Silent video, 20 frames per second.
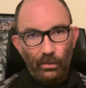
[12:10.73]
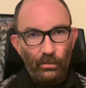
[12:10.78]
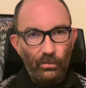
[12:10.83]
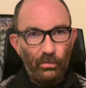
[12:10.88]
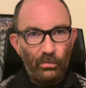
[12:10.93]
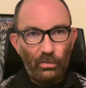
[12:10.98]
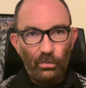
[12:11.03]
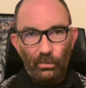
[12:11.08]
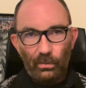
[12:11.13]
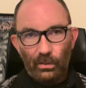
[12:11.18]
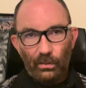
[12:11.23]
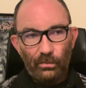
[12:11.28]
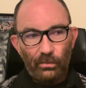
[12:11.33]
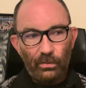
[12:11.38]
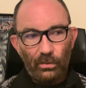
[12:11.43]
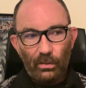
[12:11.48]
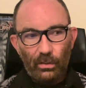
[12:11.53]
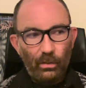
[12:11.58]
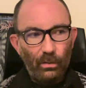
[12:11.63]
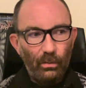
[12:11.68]
2
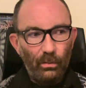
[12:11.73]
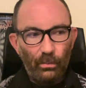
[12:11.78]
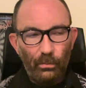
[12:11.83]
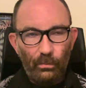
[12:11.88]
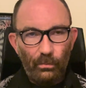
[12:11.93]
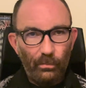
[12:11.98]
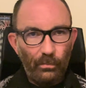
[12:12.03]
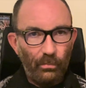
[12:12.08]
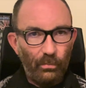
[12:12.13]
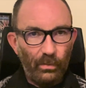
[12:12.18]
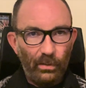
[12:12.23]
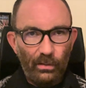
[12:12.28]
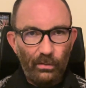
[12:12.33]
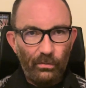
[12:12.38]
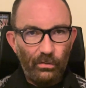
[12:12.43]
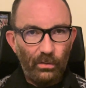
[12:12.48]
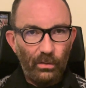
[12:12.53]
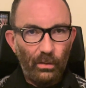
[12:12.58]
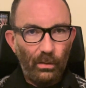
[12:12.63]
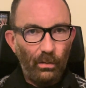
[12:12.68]
years ago, 3
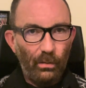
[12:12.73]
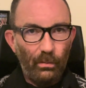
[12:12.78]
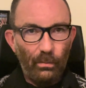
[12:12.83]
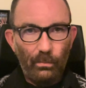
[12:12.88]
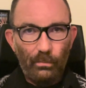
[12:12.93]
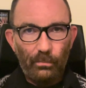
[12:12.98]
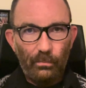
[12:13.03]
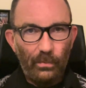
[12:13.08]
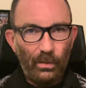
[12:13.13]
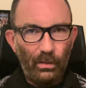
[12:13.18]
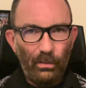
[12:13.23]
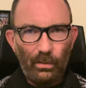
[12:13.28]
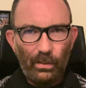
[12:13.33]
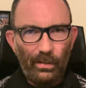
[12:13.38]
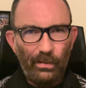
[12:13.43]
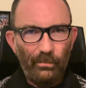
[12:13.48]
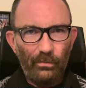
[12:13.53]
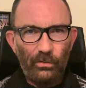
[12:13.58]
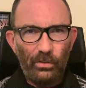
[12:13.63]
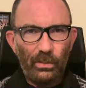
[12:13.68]
years ago. I
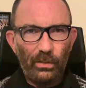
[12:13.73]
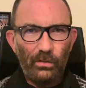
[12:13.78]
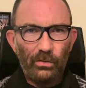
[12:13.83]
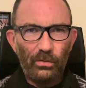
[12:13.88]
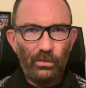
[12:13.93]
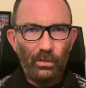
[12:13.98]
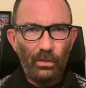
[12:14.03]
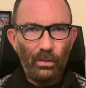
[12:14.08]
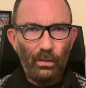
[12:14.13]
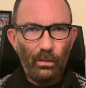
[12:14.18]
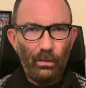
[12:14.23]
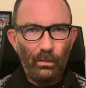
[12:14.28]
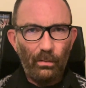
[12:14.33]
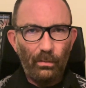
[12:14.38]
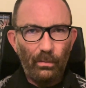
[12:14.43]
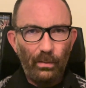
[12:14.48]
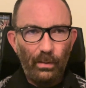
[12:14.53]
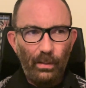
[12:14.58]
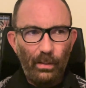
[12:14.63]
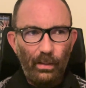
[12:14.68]
haven't changed at all.
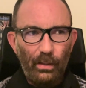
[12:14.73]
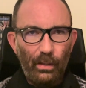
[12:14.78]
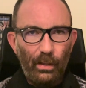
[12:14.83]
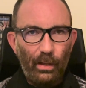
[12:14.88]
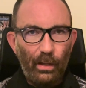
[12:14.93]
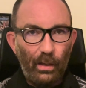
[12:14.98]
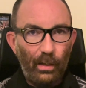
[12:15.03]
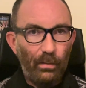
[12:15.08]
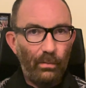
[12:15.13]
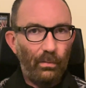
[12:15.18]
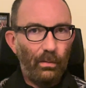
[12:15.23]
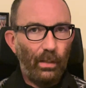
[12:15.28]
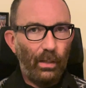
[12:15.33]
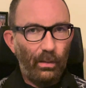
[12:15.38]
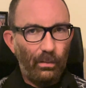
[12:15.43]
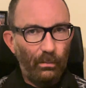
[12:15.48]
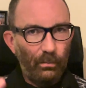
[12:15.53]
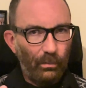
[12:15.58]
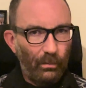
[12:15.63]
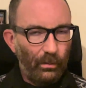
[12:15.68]
And
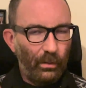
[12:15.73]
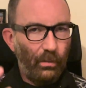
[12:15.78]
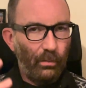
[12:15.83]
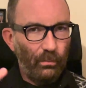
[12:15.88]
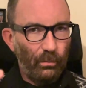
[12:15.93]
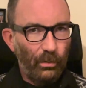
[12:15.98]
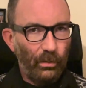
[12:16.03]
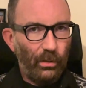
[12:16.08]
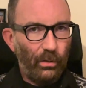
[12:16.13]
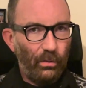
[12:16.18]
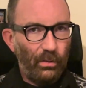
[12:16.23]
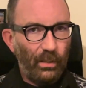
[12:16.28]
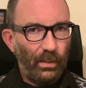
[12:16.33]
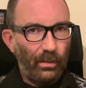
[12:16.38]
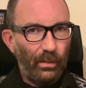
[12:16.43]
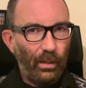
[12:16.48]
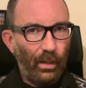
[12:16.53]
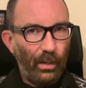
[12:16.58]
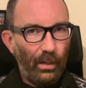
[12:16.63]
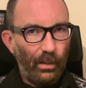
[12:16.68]
look you dead
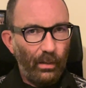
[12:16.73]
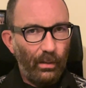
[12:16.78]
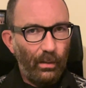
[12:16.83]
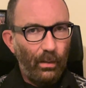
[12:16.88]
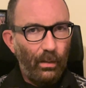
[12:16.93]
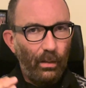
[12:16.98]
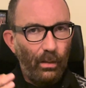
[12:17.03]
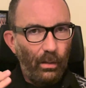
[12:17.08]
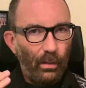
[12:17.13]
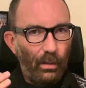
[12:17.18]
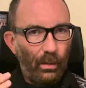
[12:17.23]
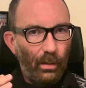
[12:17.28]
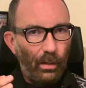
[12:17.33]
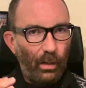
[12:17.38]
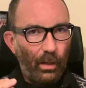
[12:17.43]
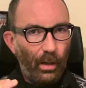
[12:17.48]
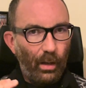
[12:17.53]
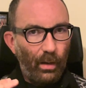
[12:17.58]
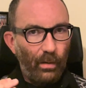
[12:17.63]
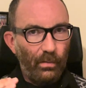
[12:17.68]
in the eye
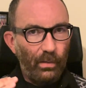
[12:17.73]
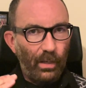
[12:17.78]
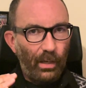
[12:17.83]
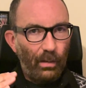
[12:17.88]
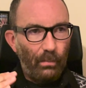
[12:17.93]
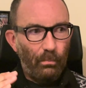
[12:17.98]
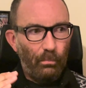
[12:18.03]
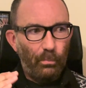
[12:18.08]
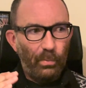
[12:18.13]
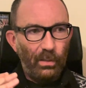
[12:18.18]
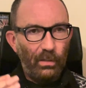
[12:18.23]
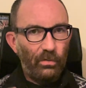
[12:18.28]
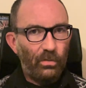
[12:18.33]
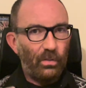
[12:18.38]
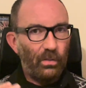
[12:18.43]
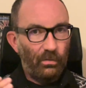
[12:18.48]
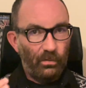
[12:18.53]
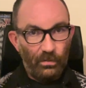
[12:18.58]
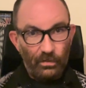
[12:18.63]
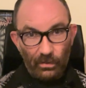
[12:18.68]
and be
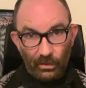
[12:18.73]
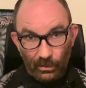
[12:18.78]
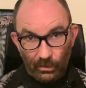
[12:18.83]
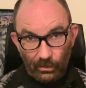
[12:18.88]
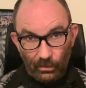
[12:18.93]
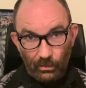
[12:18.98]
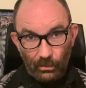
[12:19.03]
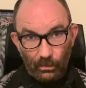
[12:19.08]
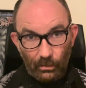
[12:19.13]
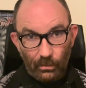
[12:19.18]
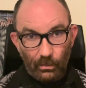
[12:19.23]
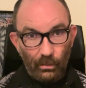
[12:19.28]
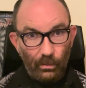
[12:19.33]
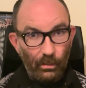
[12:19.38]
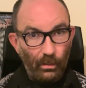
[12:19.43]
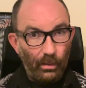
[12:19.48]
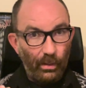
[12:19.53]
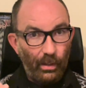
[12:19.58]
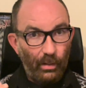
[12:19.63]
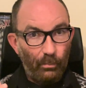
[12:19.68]
sincere
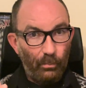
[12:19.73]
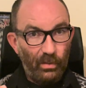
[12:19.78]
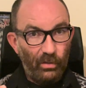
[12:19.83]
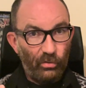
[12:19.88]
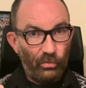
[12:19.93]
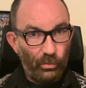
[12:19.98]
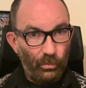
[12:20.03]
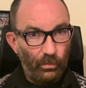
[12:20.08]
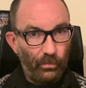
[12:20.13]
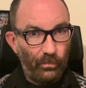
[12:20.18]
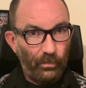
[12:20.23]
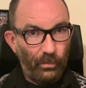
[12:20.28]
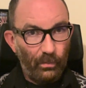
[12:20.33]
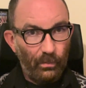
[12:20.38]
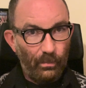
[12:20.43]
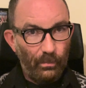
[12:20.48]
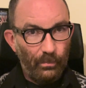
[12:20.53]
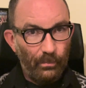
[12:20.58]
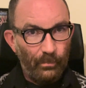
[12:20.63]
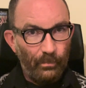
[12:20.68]
and be truthful,
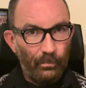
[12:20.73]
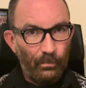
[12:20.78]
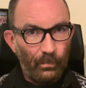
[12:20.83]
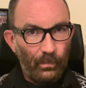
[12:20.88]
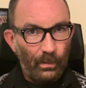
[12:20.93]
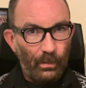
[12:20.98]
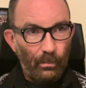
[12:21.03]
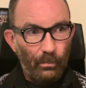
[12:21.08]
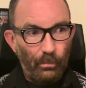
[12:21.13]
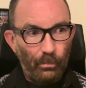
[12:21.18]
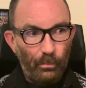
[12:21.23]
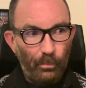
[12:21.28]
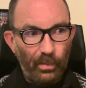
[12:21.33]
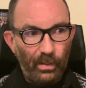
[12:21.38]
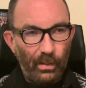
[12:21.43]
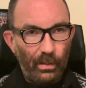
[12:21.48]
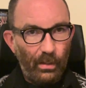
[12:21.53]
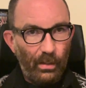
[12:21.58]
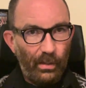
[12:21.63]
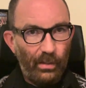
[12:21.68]

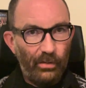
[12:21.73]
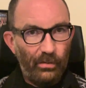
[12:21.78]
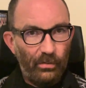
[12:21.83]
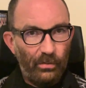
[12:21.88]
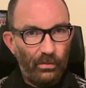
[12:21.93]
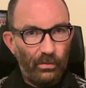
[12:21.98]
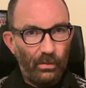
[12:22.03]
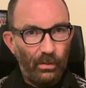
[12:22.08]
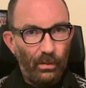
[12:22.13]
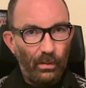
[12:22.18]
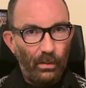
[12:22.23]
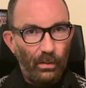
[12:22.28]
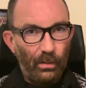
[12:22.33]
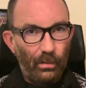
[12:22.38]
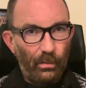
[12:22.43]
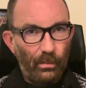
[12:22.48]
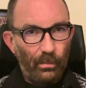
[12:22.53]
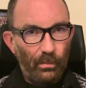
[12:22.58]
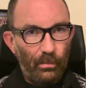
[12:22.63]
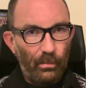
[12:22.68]
because
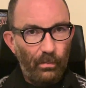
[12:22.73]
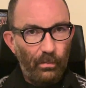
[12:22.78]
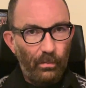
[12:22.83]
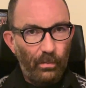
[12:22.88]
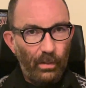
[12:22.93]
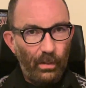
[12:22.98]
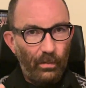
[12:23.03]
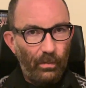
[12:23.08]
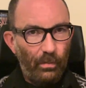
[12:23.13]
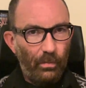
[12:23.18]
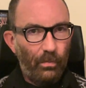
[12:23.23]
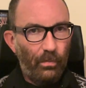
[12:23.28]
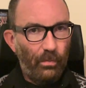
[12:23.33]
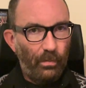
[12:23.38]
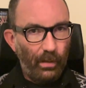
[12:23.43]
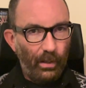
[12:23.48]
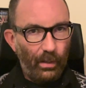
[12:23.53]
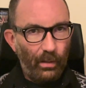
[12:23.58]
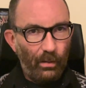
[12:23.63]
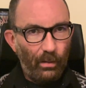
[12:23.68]
in
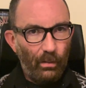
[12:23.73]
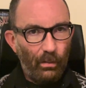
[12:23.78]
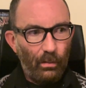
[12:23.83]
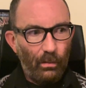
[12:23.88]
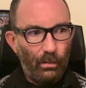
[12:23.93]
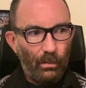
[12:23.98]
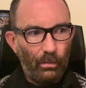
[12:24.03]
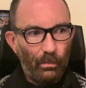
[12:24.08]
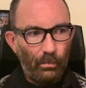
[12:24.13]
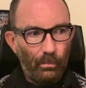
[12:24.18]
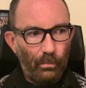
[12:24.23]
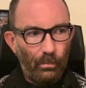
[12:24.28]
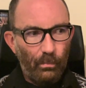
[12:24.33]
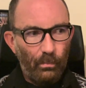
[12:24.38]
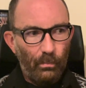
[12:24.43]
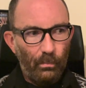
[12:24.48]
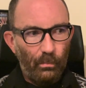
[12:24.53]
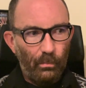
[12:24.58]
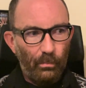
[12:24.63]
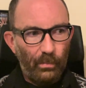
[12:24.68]
their
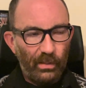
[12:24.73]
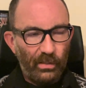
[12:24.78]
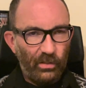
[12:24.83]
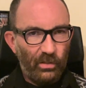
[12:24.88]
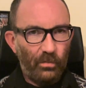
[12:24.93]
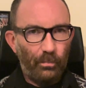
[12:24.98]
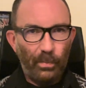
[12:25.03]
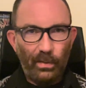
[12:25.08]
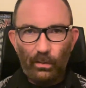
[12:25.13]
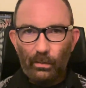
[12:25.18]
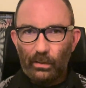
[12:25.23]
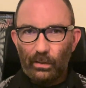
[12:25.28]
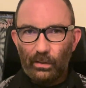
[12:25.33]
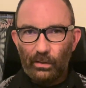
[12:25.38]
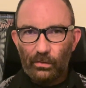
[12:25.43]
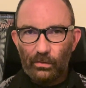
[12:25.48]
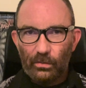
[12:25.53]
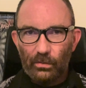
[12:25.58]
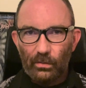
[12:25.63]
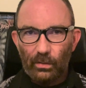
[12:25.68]

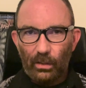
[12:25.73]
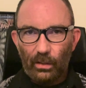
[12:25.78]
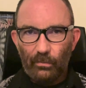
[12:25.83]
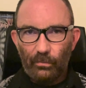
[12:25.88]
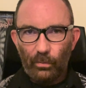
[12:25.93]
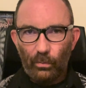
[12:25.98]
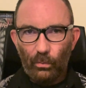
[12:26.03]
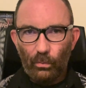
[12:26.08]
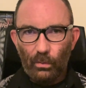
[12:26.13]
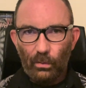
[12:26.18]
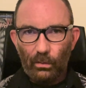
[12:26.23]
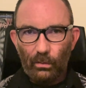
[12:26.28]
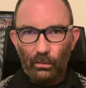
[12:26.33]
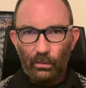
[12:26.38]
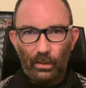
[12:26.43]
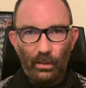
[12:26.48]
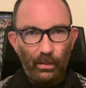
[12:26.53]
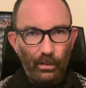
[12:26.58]
experience of the world,